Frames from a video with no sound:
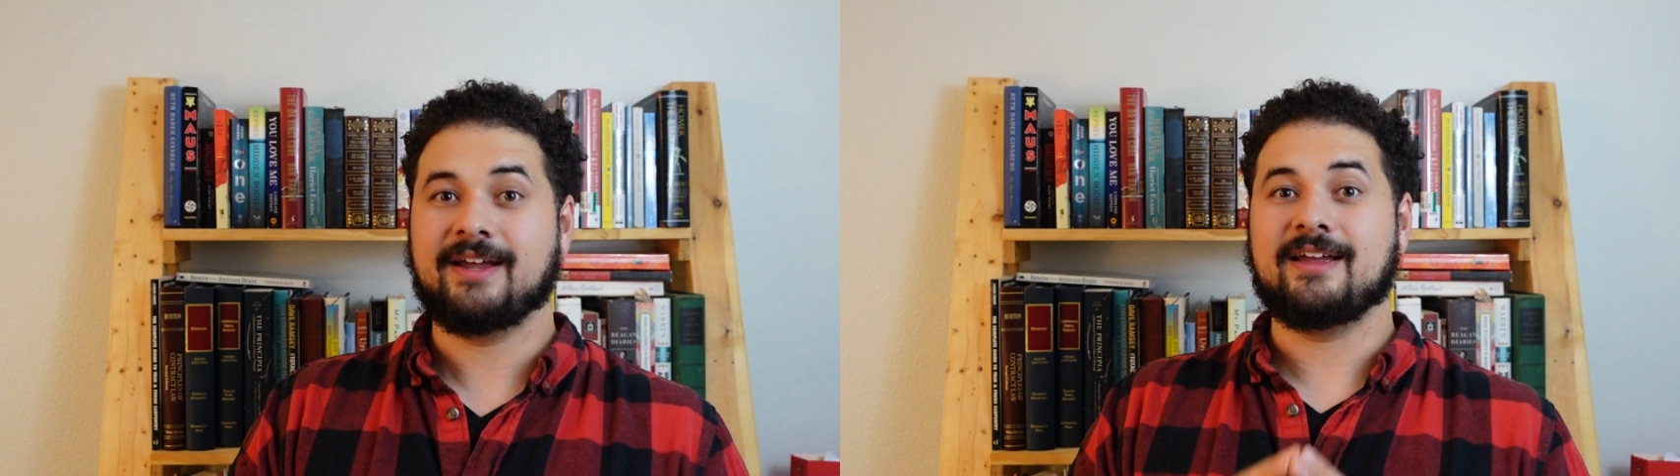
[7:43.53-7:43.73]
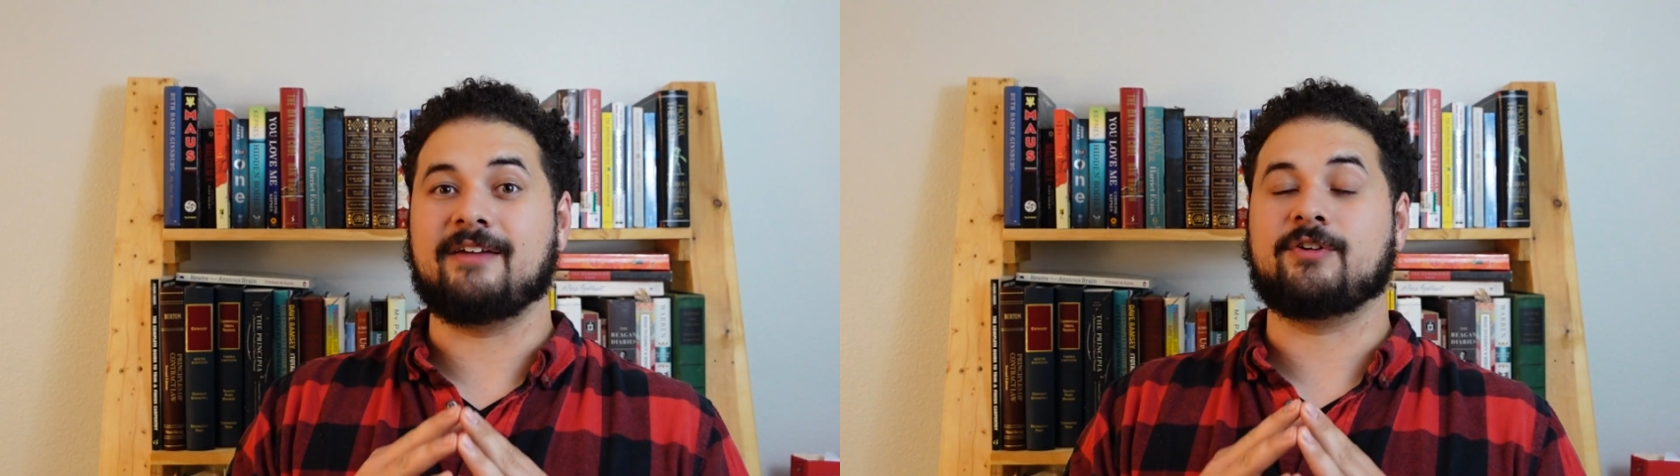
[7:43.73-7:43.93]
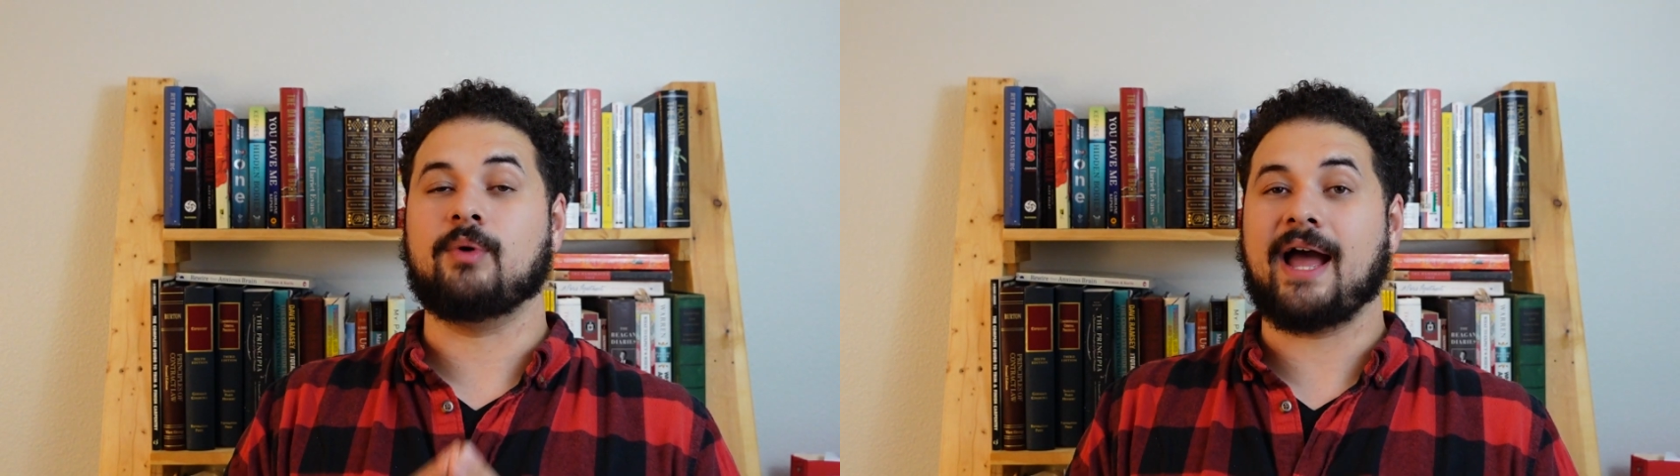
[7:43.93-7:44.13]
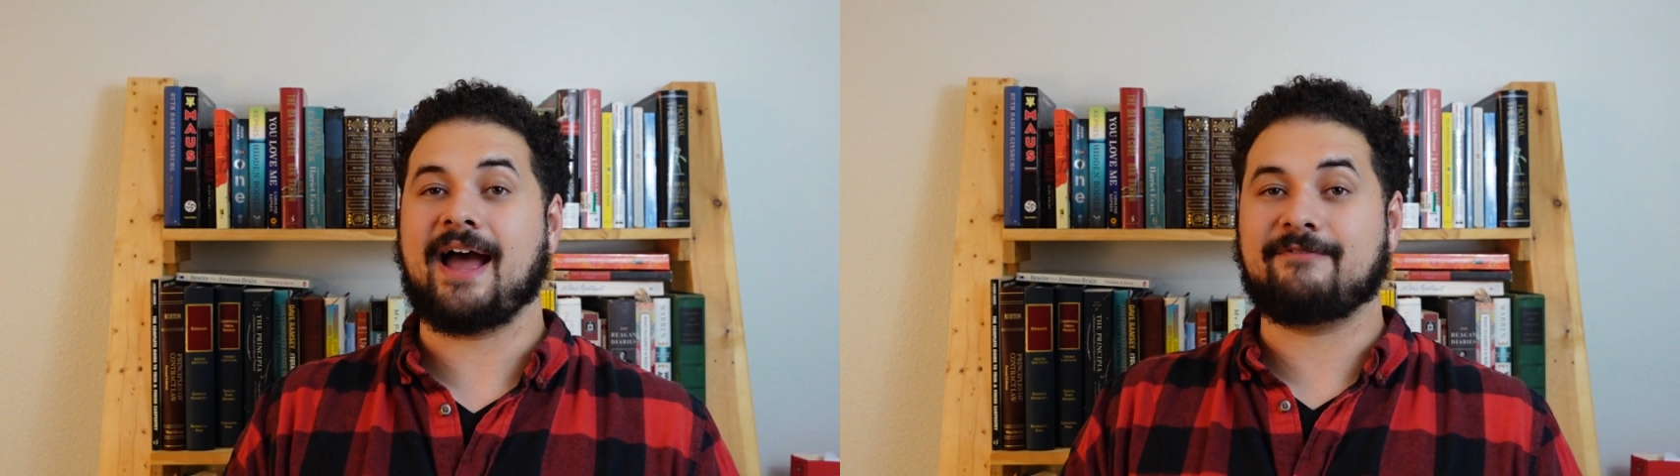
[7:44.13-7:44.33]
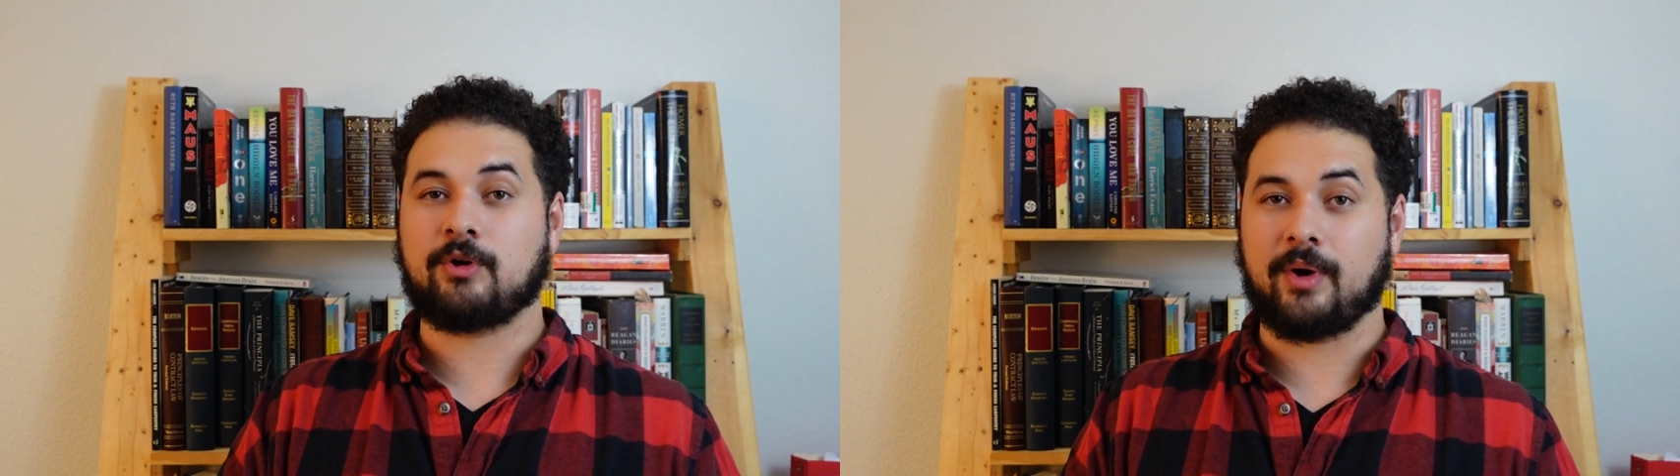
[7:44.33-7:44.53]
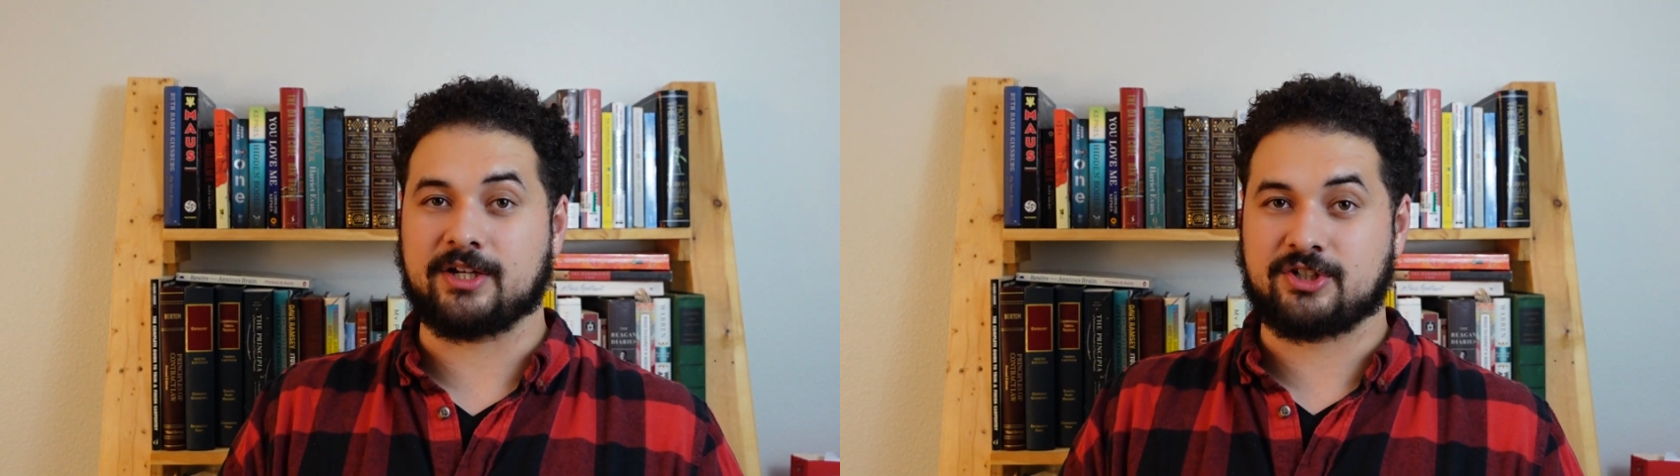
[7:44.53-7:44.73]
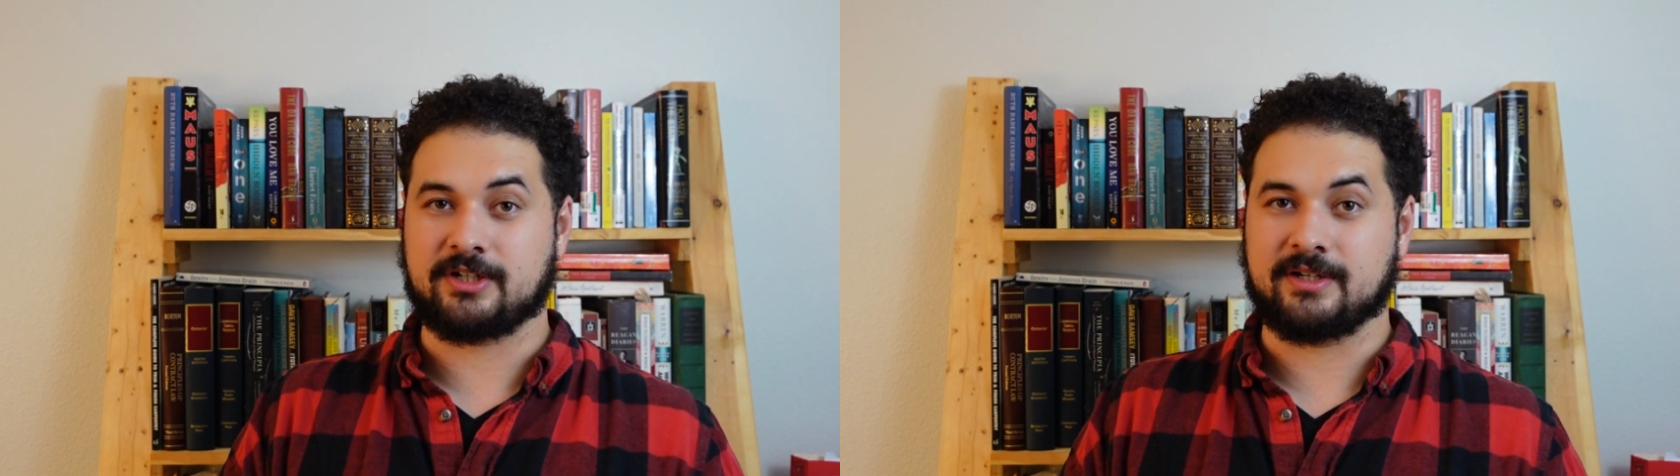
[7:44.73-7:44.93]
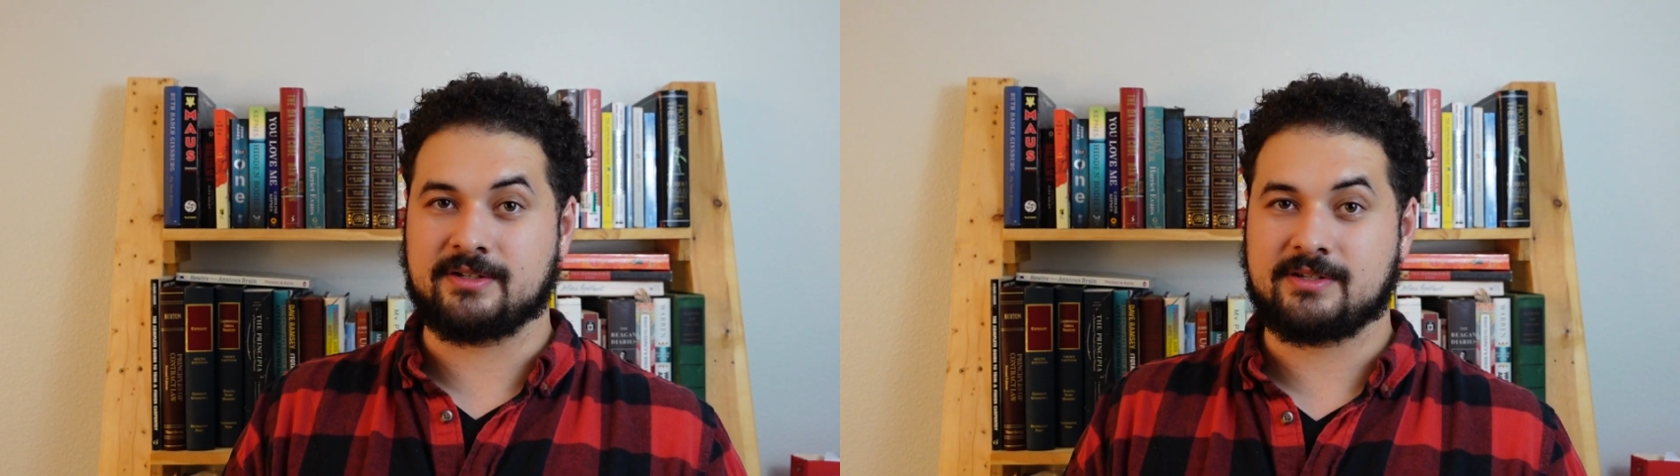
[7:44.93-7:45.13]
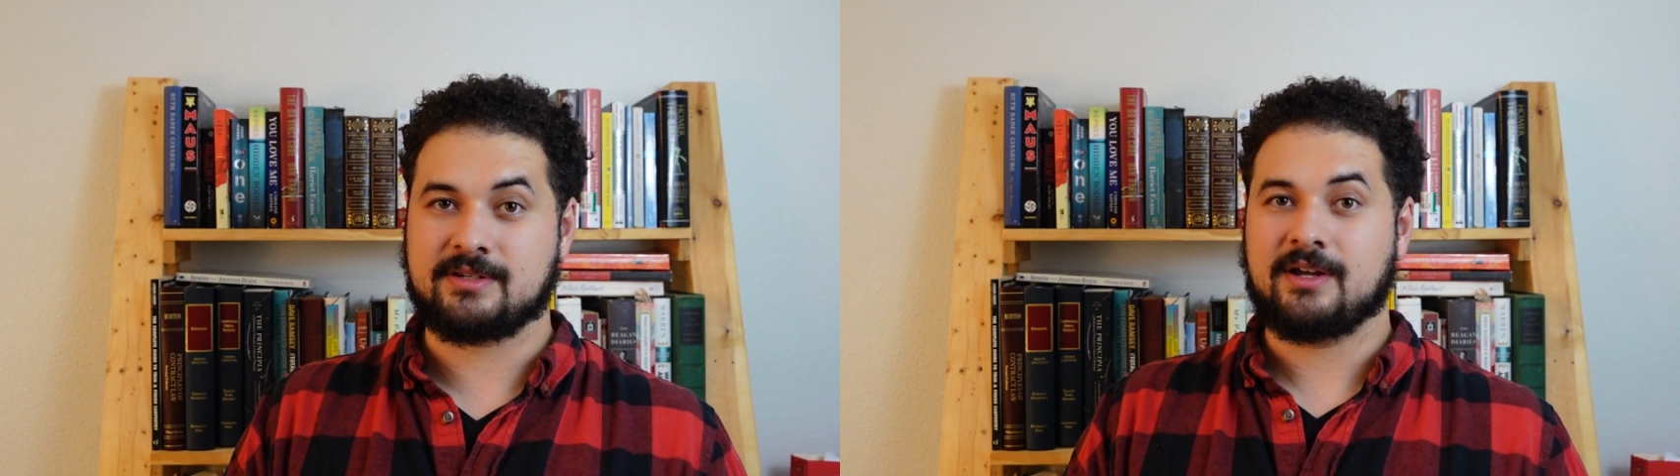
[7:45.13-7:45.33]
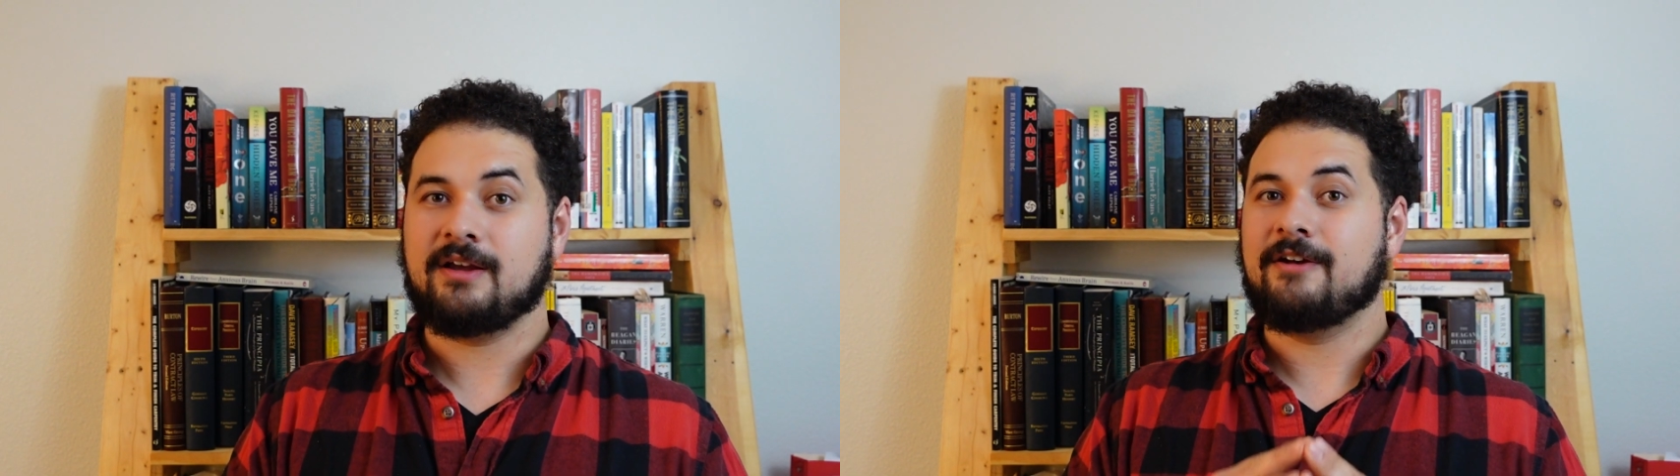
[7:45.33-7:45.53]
If you have questions,